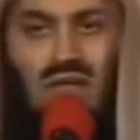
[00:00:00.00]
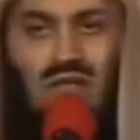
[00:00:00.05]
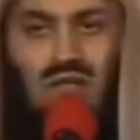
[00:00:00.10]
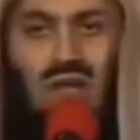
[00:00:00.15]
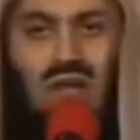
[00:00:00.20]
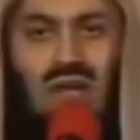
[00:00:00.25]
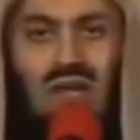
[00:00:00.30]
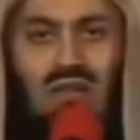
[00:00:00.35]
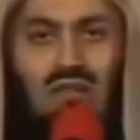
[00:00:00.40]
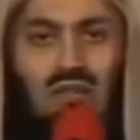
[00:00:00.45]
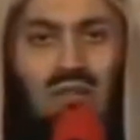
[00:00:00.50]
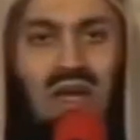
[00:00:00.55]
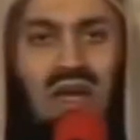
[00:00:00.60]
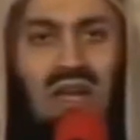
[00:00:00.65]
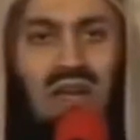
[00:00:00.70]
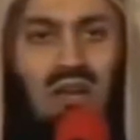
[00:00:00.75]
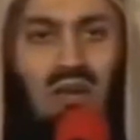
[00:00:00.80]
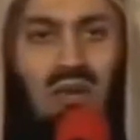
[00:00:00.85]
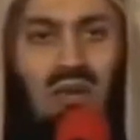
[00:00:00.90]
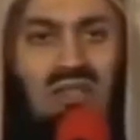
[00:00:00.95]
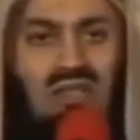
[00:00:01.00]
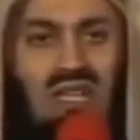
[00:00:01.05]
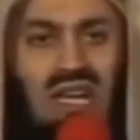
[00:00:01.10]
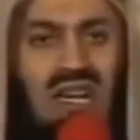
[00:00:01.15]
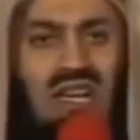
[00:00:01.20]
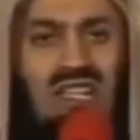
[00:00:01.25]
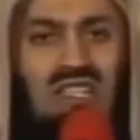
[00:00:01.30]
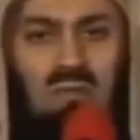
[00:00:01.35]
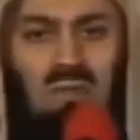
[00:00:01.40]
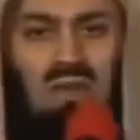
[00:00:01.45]
So Allah subhanahu wa
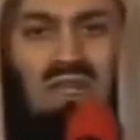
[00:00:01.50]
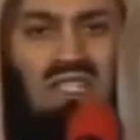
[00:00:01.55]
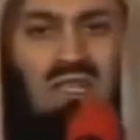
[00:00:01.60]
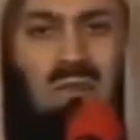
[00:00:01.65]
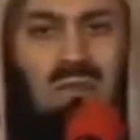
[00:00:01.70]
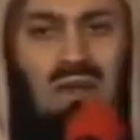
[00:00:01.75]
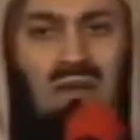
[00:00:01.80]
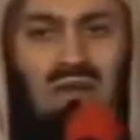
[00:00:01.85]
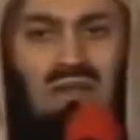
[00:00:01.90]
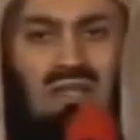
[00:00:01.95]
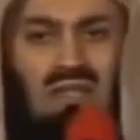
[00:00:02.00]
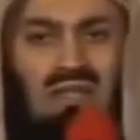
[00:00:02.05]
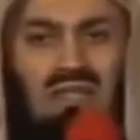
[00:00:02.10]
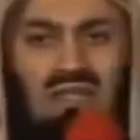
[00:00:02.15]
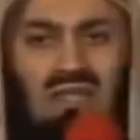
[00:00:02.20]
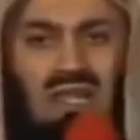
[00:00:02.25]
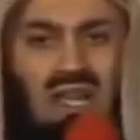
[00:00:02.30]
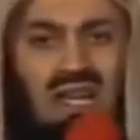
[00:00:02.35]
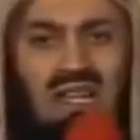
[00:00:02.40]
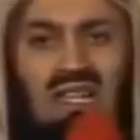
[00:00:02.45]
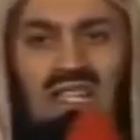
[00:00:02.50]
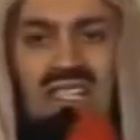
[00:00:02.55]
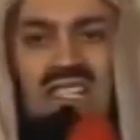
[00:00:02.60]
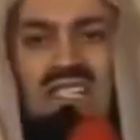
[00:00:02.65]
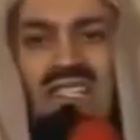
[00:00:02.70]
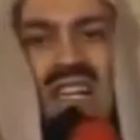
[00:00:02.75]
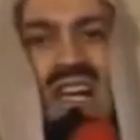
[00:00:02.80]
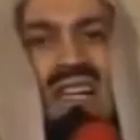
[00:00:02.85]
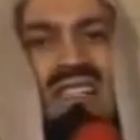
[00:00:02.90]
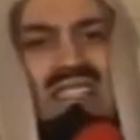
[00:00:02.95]
ta'ala speaks about this, and He
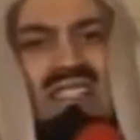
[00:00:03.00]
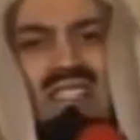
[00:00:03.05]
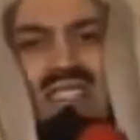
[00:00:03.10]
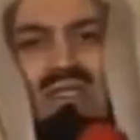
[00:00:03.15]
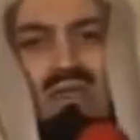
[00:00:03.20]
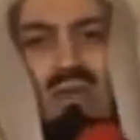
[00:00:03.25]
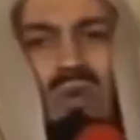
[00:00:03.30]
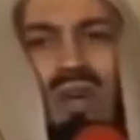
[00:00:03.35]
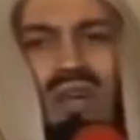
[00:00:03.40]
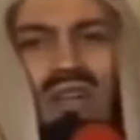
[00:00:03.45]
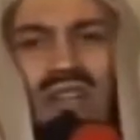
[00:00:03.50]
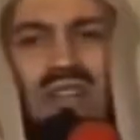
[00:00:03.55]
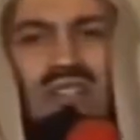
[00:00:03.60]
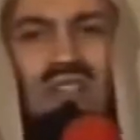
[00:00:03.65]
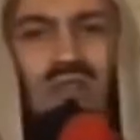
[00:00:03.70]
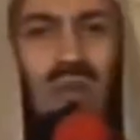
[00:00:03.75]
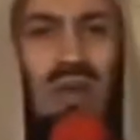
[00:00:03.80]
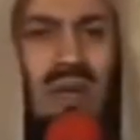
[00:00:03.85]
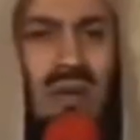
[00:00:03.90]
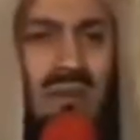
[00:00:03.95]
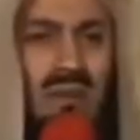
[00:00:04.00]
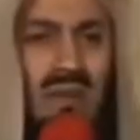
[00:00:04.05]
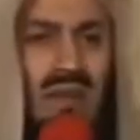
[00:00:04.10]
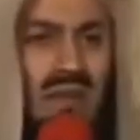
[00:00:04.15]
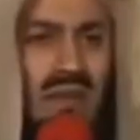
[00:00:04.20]
starts the surah in this way.